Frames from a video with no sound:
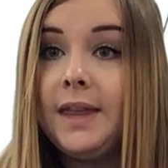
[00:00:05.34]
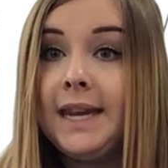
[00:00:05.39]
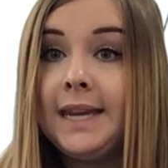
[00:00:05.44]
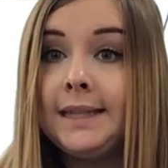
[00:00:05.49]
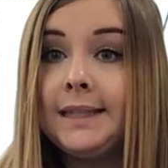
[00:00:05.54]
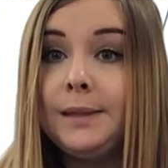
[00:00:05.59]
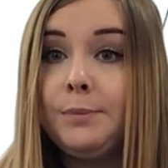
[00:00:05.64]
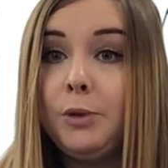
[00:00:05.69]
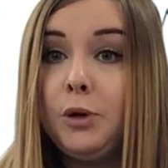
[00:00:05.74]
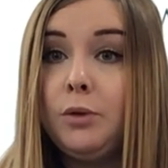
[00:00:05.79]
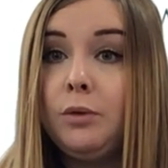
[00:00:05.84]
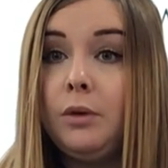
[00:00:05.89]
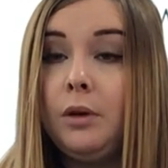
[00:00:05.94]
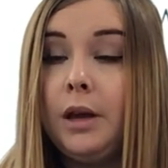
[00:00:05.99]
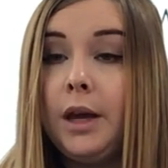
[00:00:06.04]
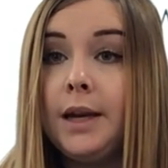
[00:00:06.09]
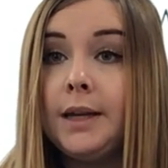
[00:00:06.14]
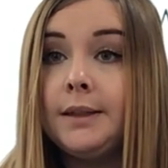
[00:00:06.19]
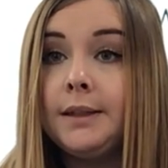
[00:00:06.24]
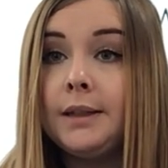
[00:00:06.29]
This
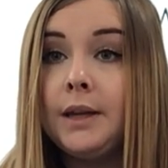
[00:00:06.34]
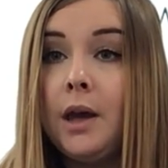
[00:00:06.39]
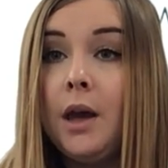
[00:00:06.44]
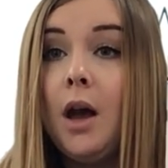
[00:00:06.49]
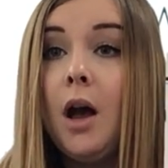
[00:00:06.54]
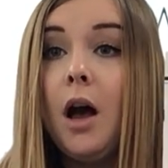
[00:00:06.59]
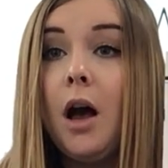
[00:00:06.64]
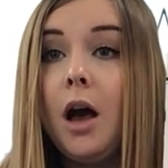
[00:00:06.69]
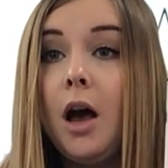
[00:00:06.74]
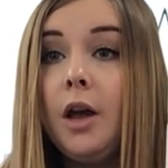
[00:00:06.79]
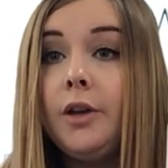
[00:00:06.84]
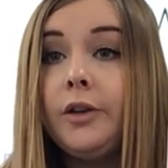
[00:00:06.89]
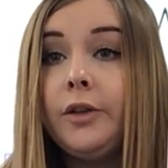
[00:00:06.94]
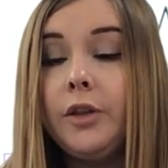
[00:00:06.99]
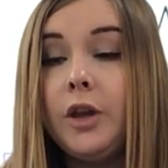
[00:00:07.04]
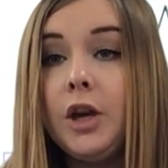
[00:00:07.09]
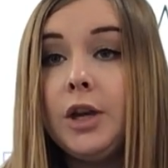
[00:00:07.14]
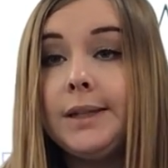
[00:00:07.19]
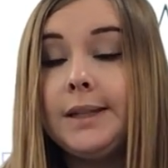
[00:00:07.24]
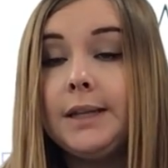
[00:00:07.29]
booklet on
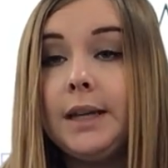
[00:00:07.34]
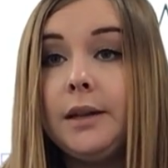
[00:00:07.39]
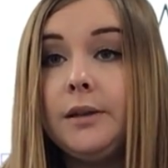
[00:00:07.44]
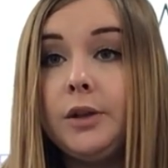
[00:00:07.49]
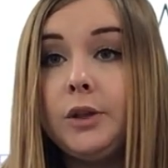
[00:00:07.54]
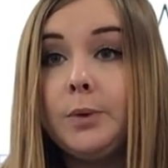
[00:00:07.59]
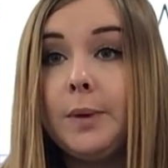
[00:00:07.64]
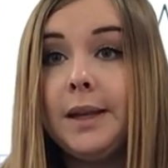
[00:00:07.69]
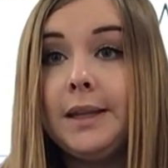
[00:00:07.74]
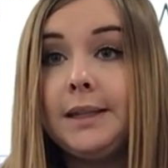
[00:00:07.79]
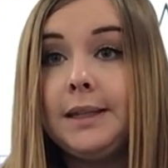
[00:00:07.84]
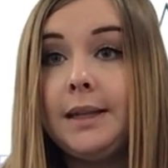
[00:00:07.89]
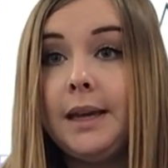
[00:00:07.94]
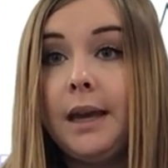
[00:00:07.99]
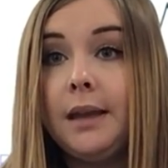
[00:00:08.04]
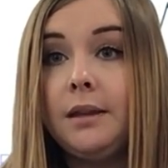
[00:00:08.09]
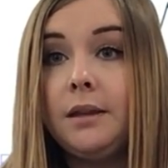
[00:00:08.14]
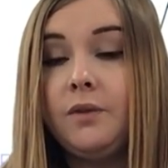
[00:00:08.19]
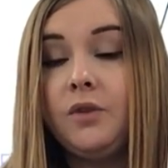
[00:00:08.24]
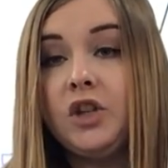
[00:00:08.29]
Thursday the
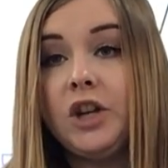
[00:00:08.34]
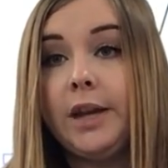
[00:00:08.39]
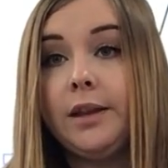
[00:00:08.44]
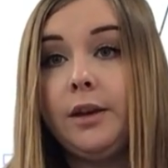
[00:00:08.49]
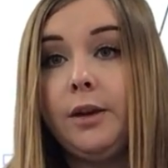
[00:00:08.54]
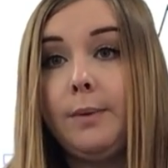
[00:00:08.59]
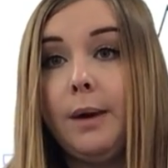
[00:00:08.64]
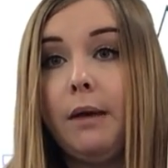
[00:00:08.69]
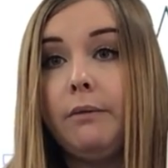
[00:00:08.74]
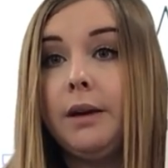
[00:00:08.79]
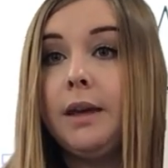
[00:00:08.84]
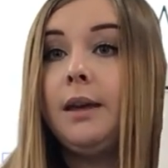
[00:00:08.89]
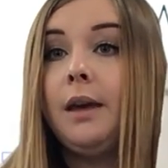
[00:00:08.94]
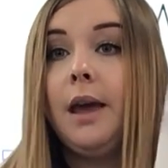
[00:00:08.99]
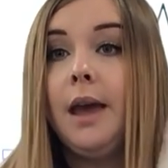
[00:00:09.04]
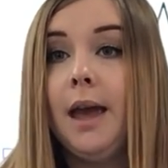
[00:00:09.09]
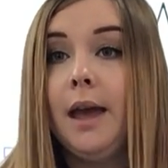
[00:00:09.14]
28th of January.